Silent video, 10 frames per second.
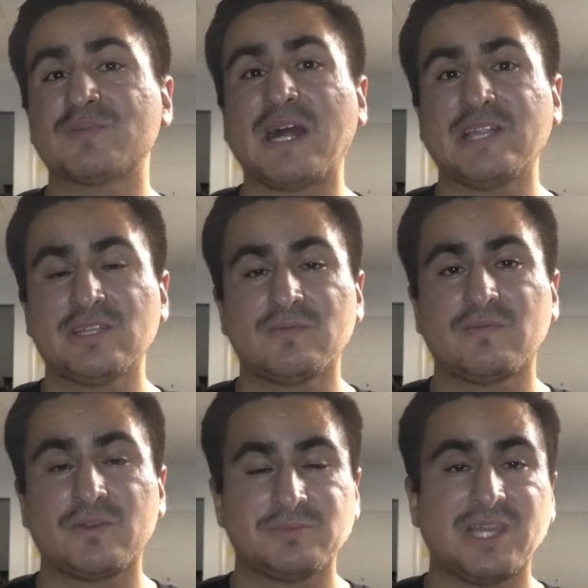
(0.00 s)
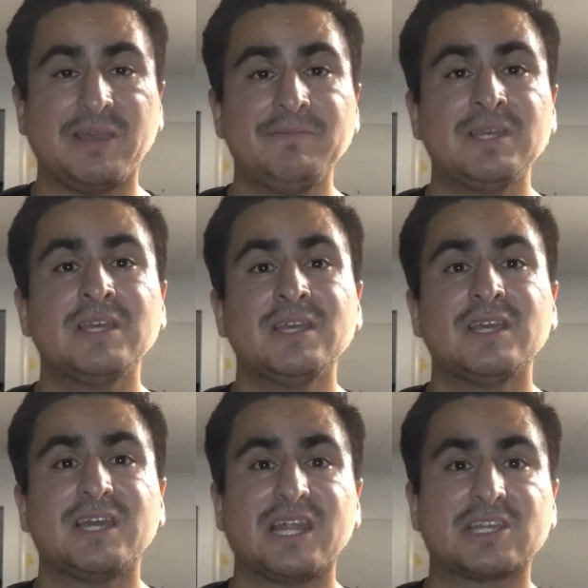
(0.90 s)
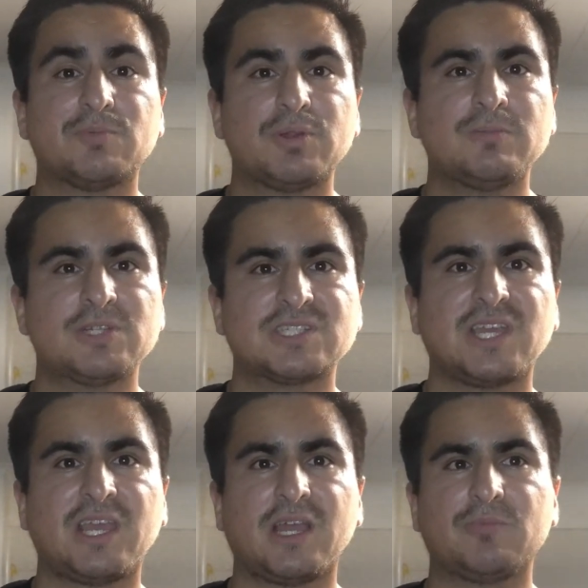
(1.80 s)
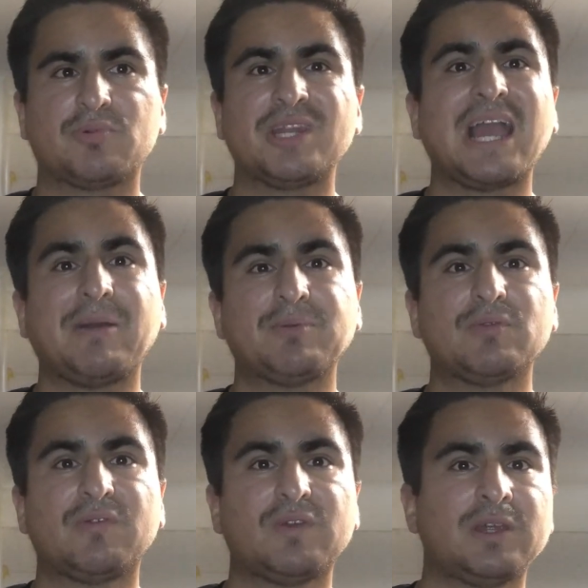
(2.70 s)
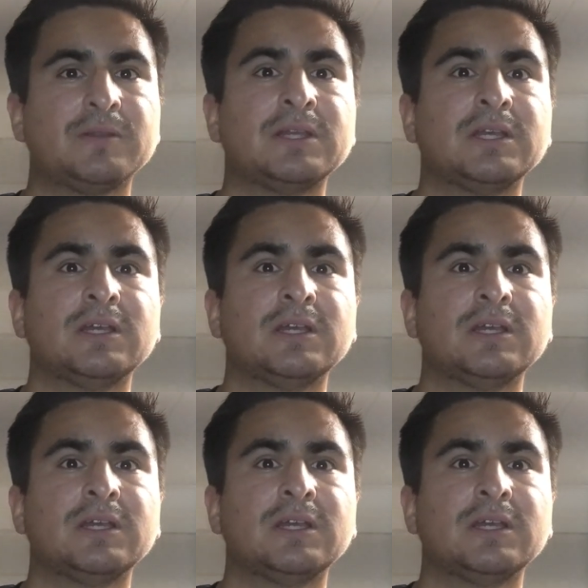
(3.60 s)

palette from them, and I could pretty much say I'm pretty happy with it.